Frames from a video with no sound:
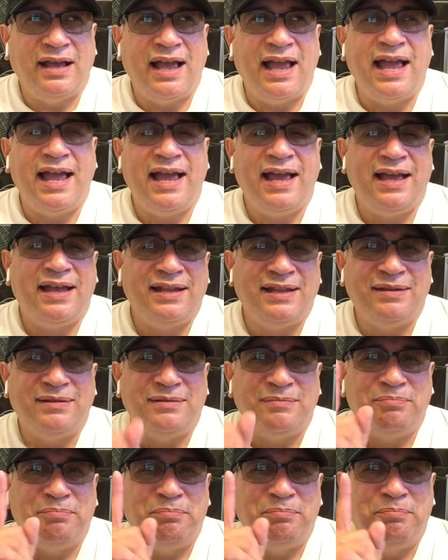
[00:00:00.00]

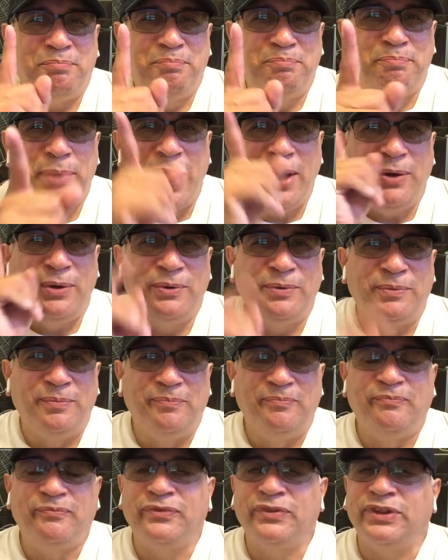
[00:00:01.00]
And
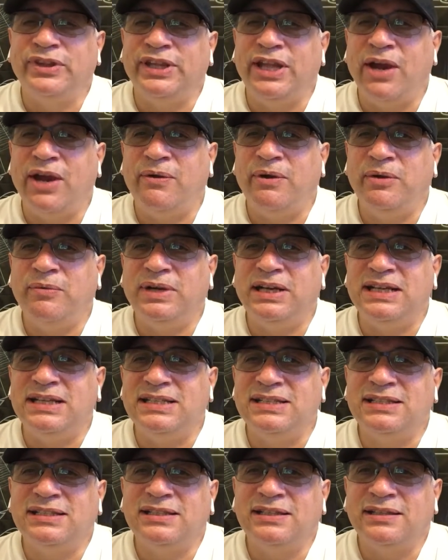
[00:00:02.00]
boom, there it
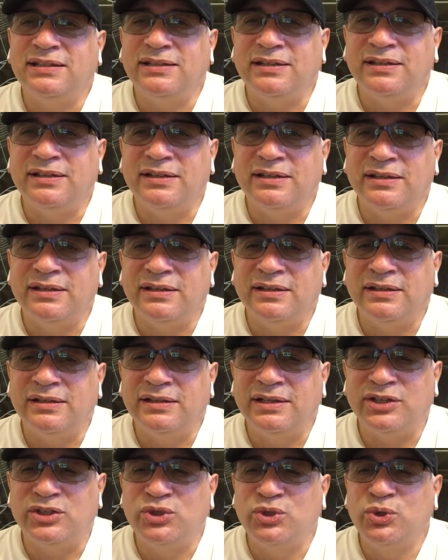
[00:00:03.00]
was.
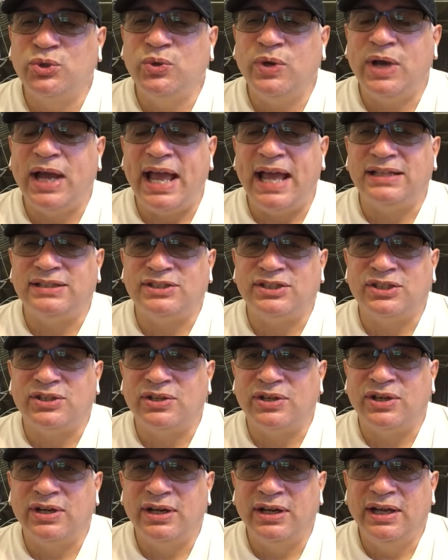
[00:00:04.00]
The true
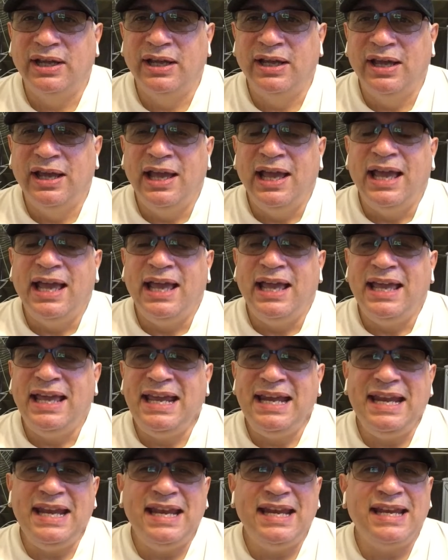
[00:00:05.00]
answer.
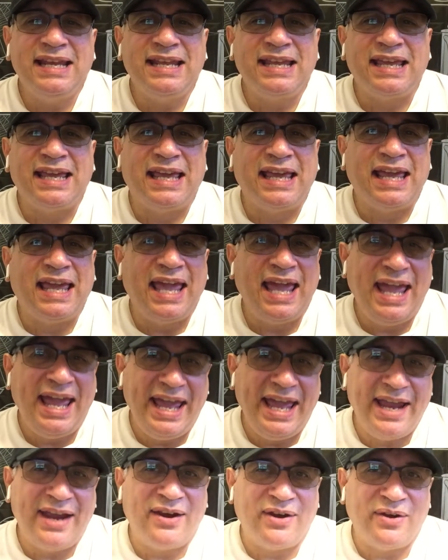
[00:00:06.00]
He didn't
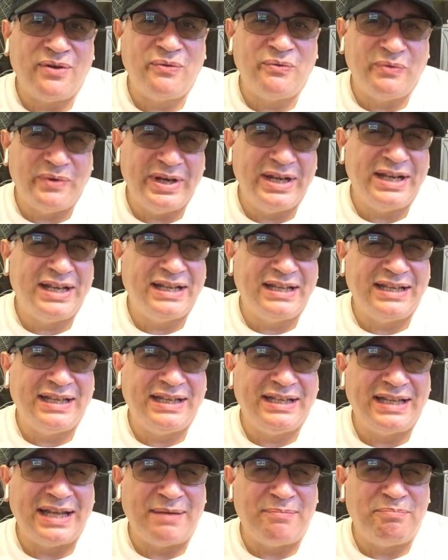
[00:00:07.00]
care
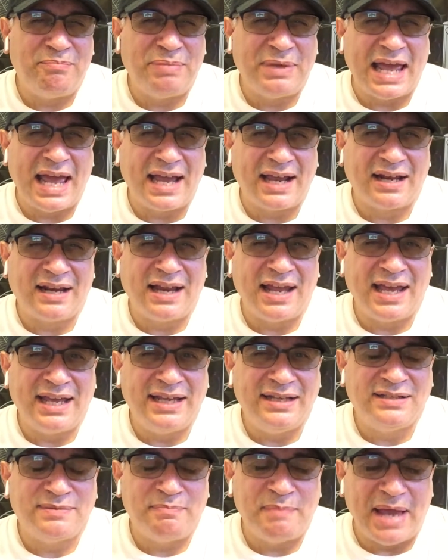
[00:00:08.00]
really that Black
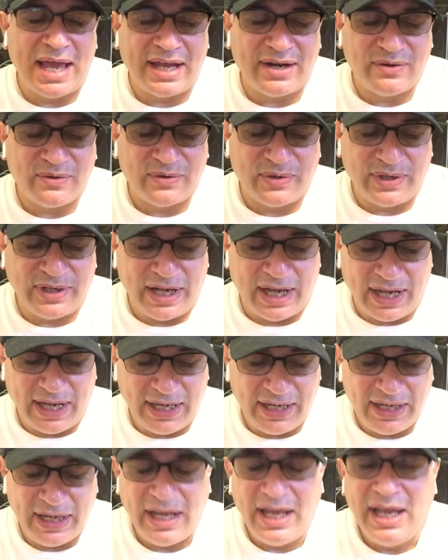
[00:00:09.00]
Lives Matter or
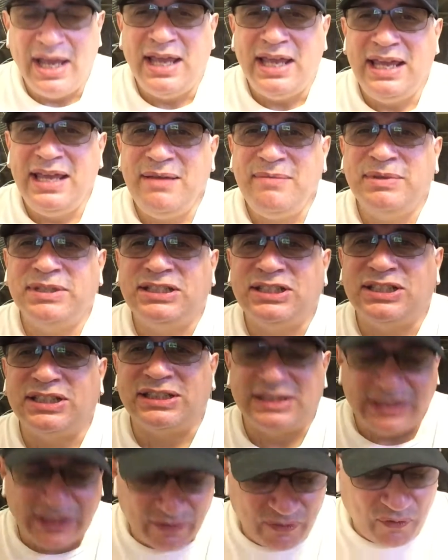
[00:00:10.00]
not. He was
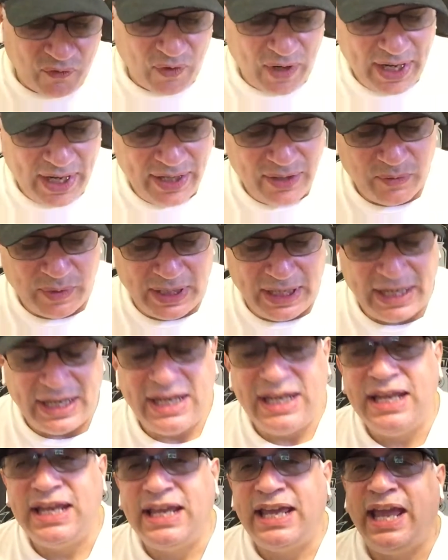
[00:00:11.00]
just afraid when
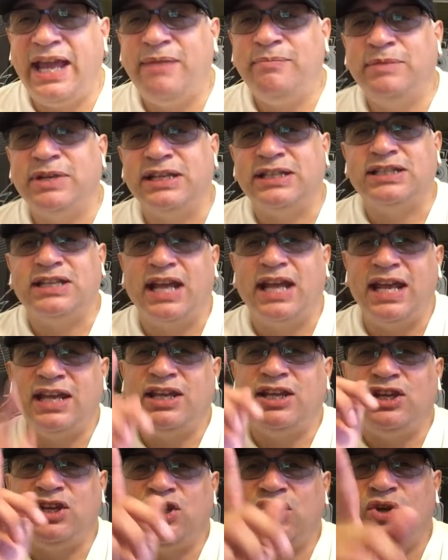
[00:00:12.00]
he came to
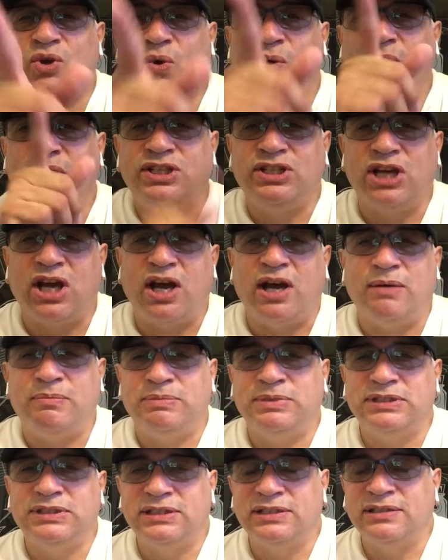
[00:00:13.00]
take your
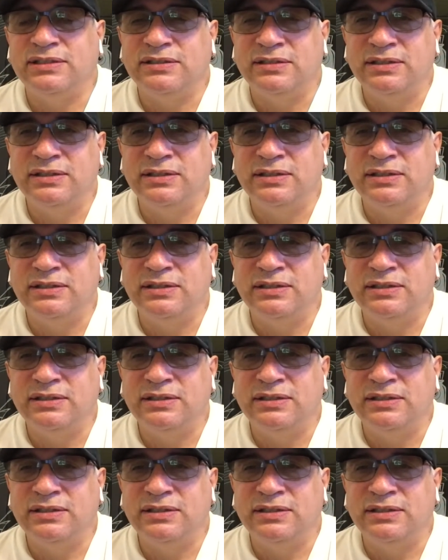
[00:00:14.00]
jobs.